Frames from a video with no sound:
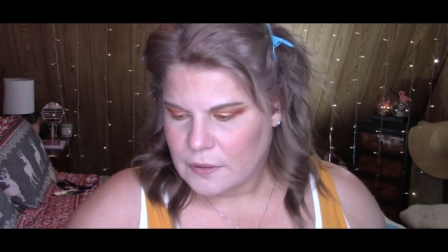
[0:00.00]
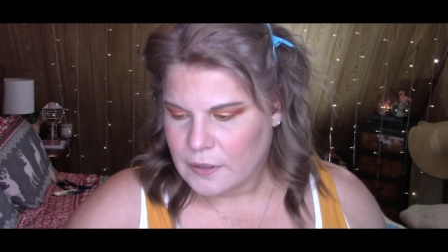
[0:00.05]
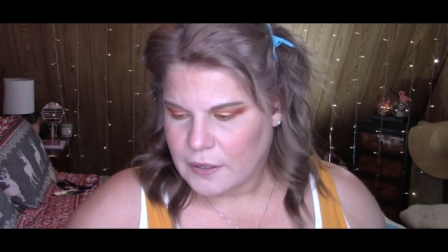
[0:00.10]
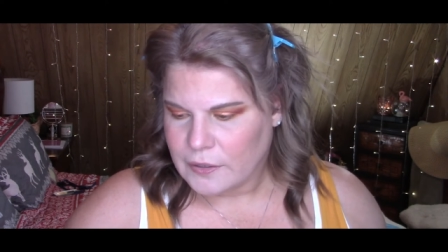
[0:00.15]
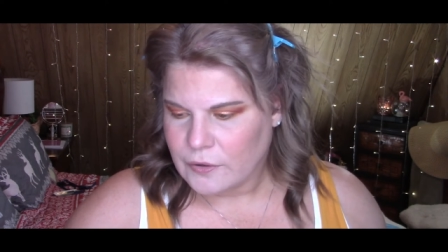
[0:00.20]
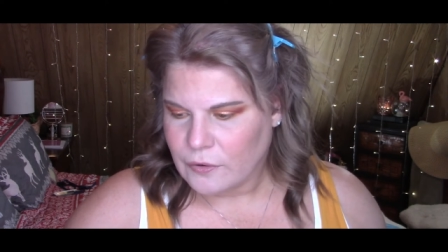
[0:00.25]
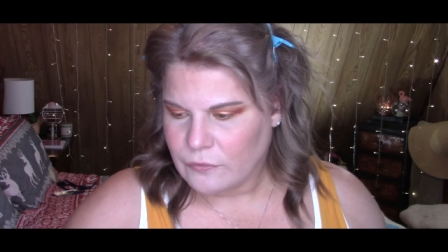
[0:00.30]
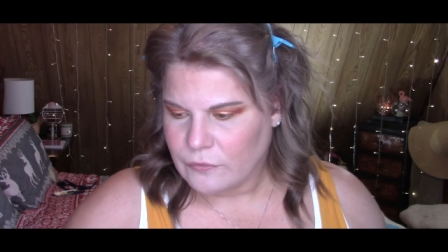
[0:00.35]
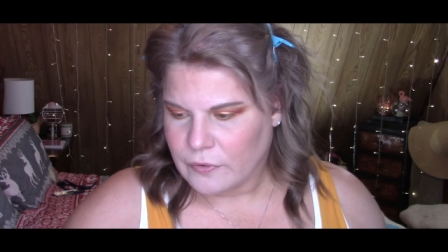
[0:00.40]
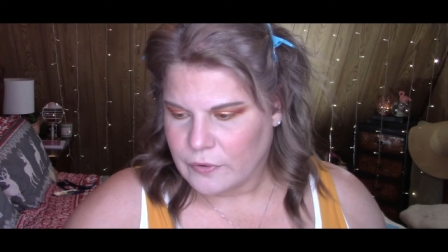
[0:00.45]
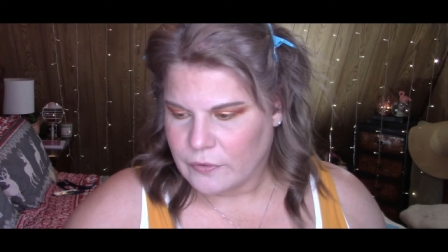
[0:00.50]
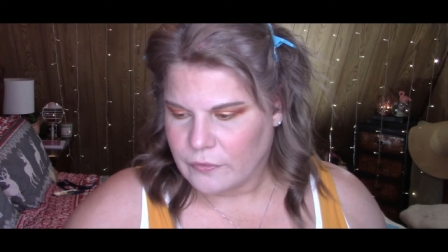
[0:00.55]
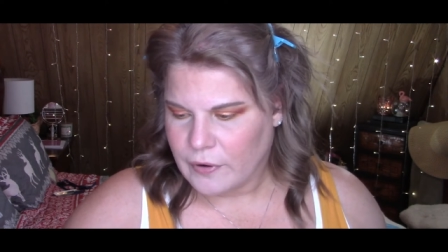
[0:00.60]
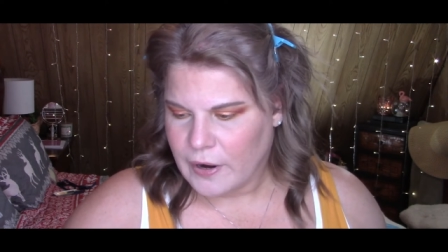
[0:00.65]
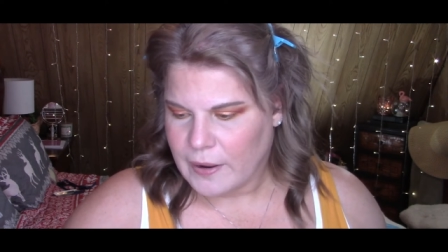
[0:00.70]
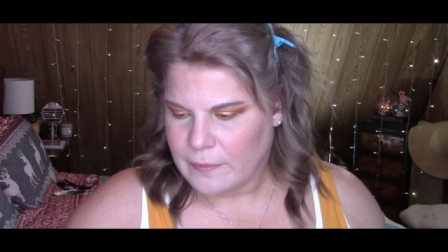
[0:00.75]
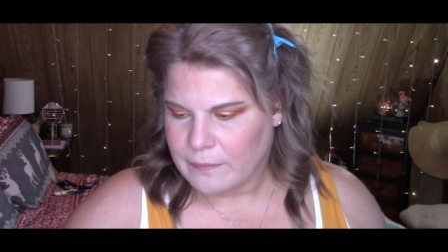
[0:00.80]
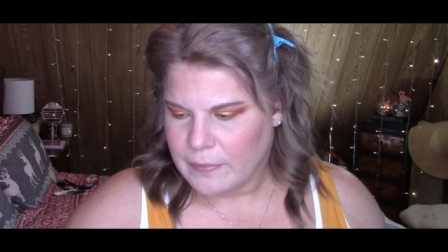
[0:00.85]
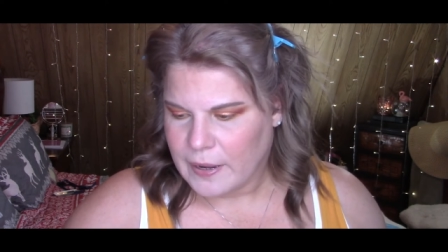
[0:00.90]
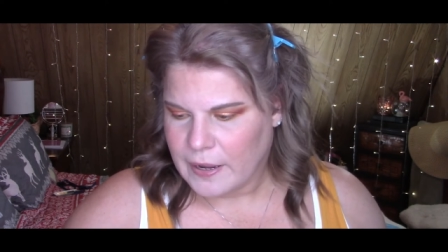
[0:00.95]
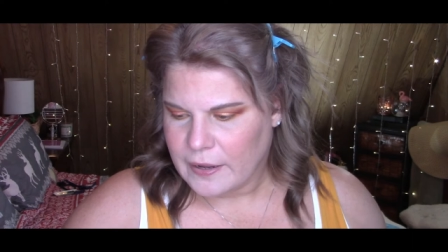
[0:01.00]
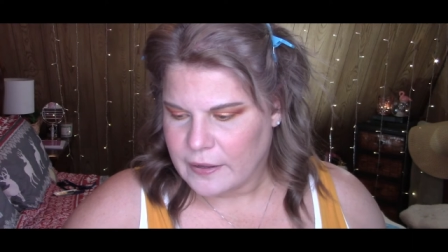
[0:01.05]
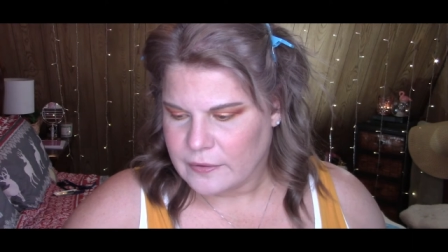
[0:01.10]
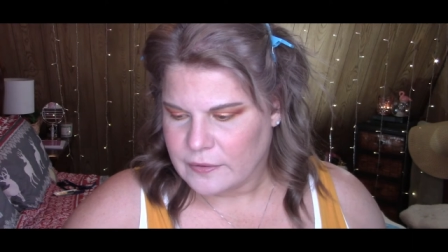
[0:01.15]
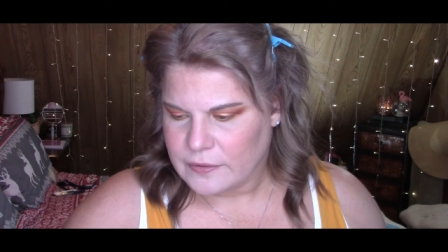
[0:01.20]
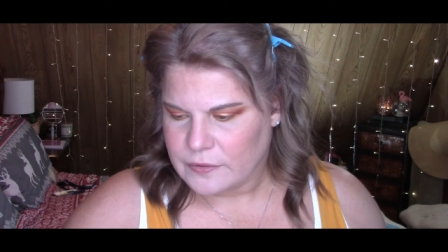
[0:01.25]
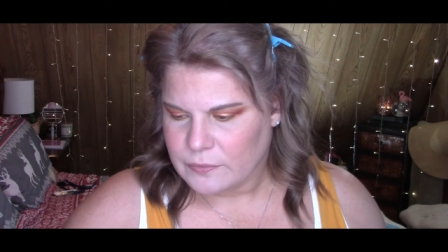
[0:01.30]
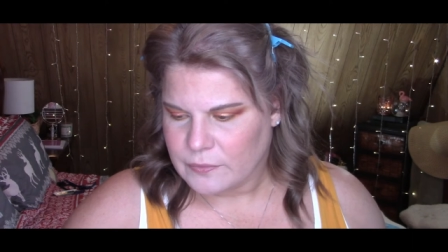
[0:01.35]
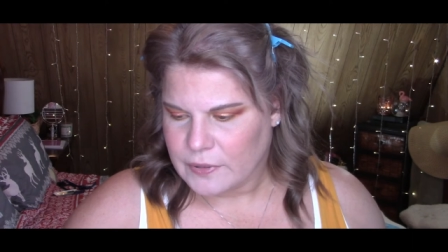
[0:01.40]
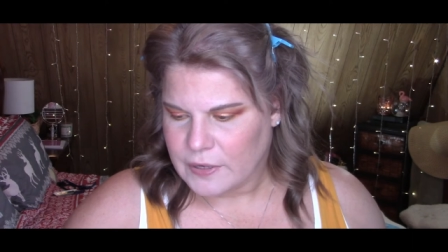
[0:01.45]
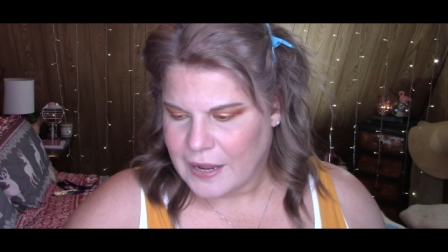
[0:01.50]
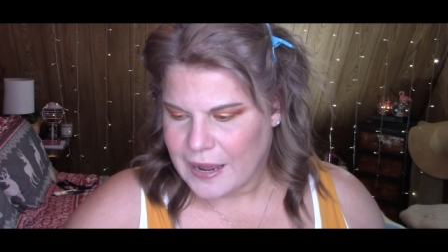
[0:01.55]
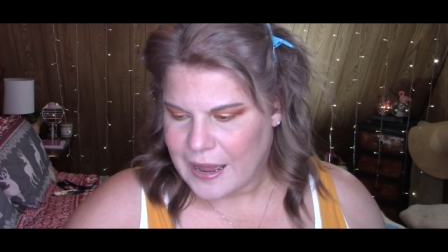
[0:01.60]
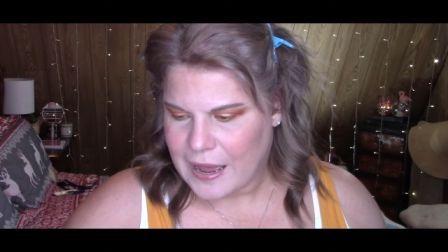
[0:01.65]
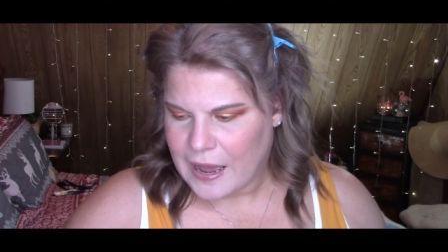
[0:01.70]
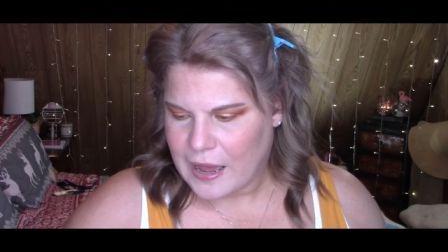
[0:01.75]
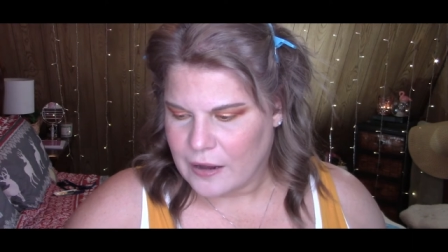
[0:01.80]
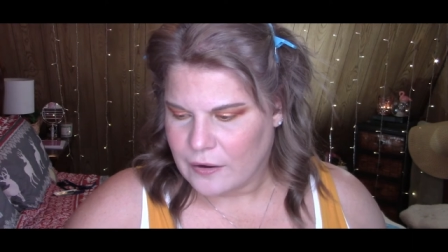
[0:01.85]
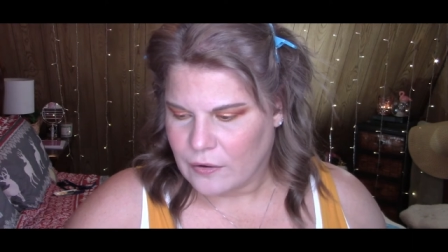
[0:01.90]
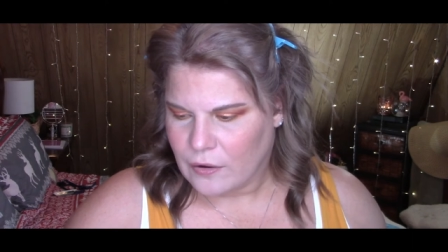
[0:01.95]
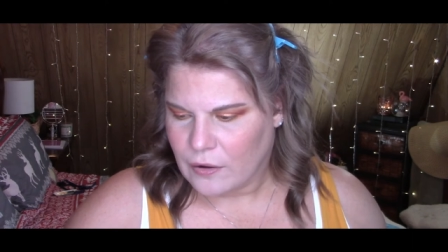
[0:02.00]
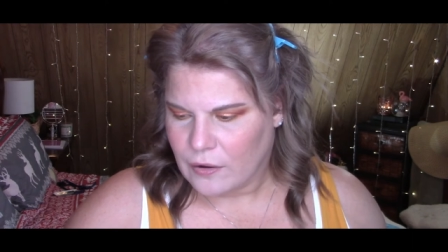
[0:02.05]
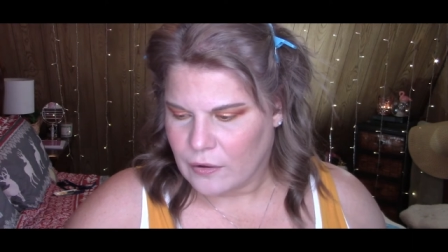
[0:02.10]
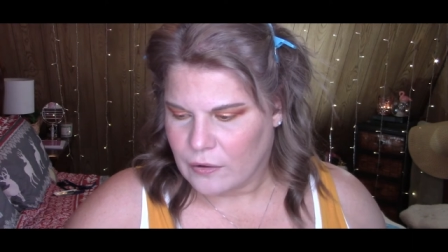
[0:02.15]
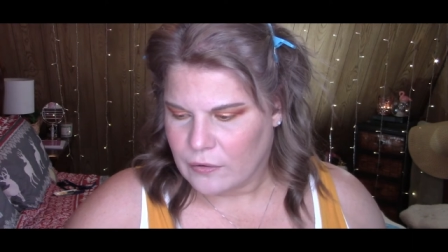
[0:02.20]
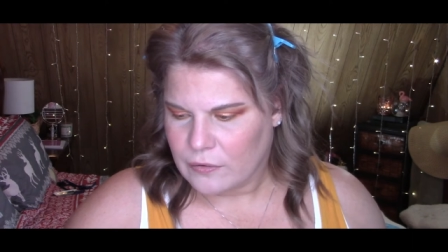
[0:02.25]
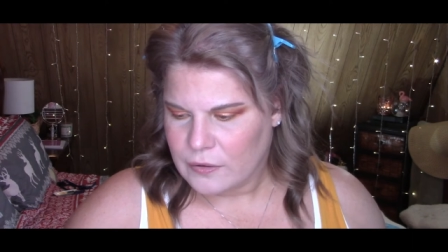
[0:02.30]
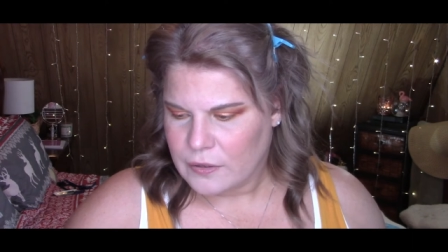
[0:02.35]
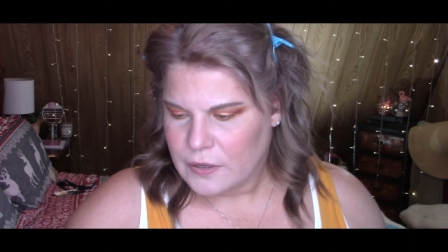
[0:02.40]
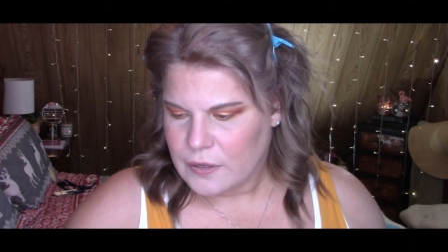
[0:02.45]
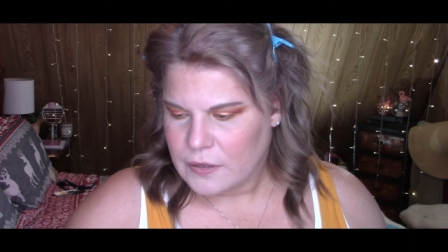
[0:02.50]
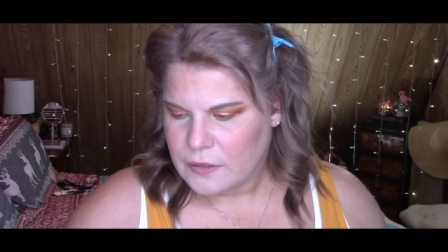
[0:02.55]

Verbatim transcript: I don't regret buying this one at all.